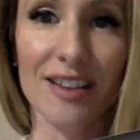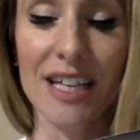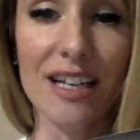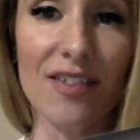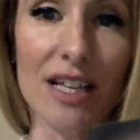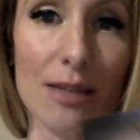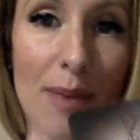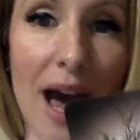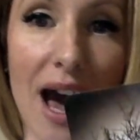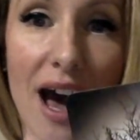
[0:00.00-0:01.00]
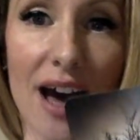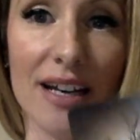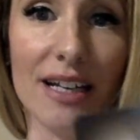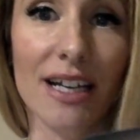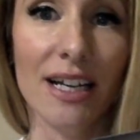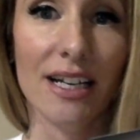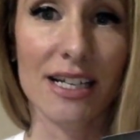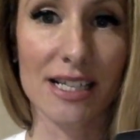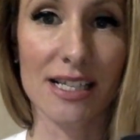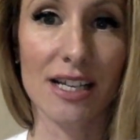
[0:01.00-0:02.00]
Like, nothing's bad
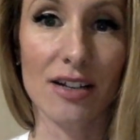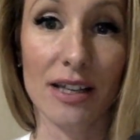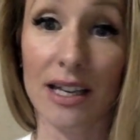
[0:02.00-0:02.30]
necessarily.